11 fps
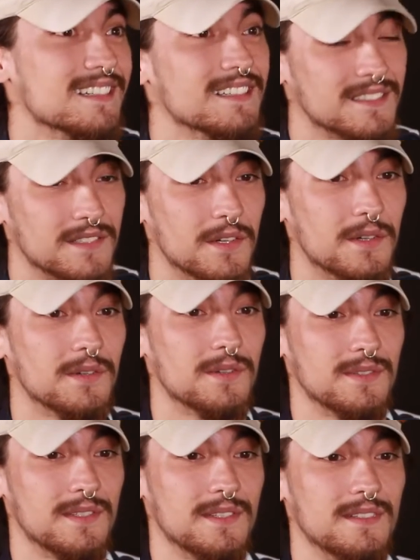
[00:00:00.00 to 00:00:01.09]
is
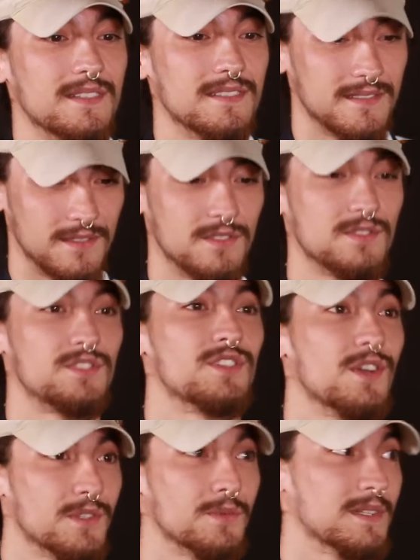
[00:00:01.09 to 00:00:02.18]
gonna show
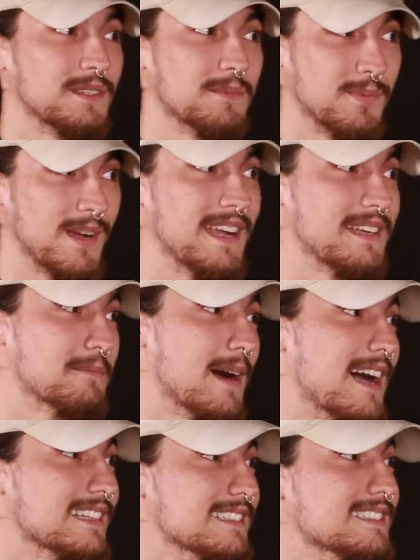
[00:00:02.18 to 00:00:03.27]
you what the brand
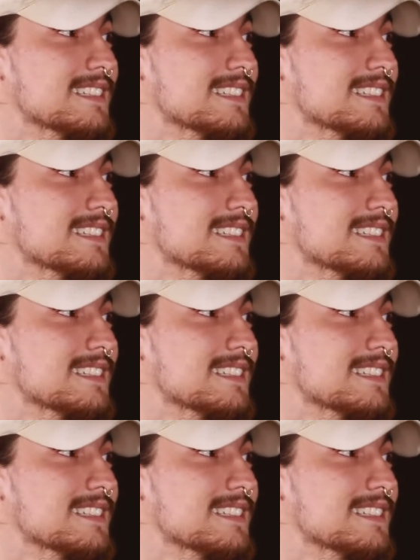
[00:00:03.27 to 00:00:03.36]
embodies.